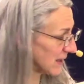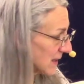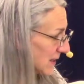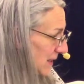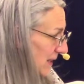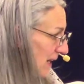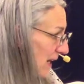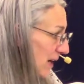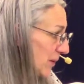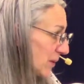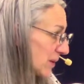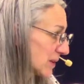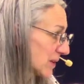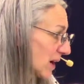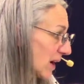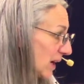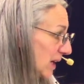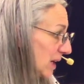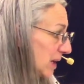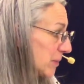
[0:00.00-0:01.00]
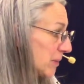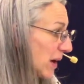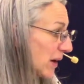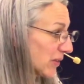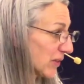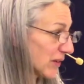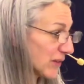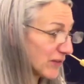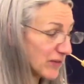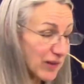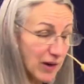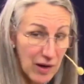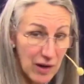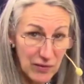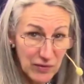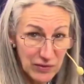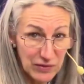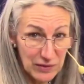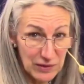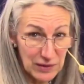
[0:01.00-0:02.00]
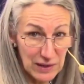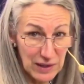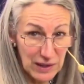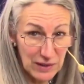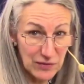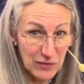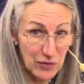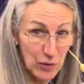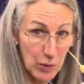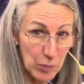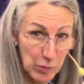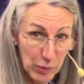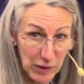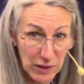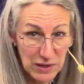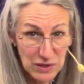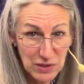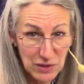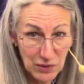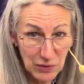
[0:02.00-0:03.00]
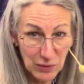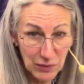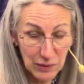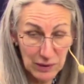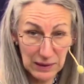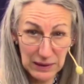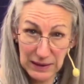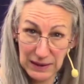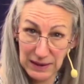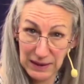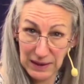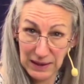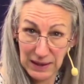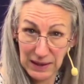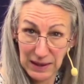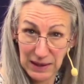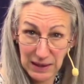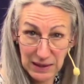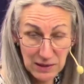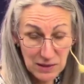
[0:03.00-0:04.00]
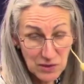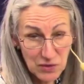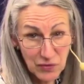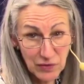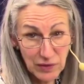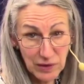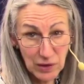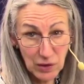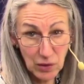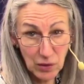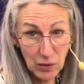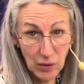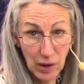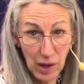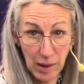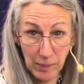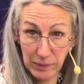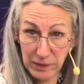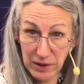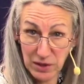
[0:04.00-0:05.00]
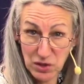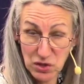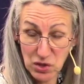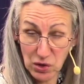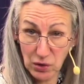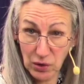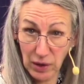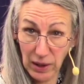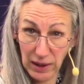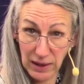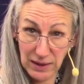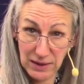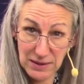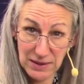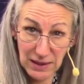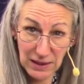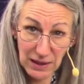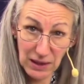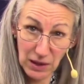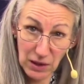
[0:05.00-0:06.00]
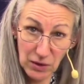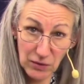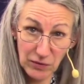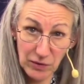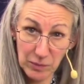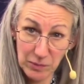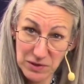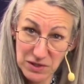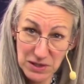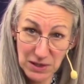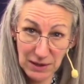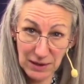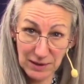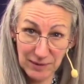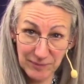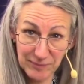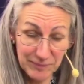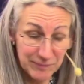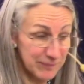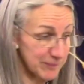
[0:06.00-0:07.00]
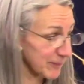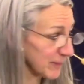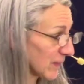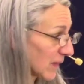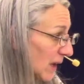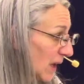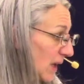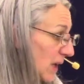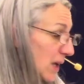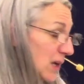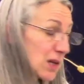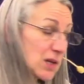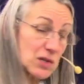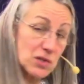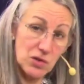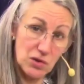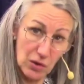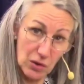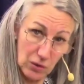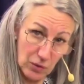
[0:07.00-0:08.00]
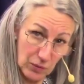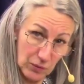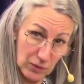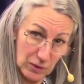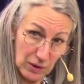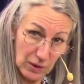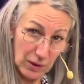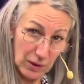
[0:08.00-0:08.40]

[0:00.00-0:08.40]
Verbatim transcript: and today we're talking about the Pfaff Select 4.2. In this video, I'm going to show you how to take care of your machine. So,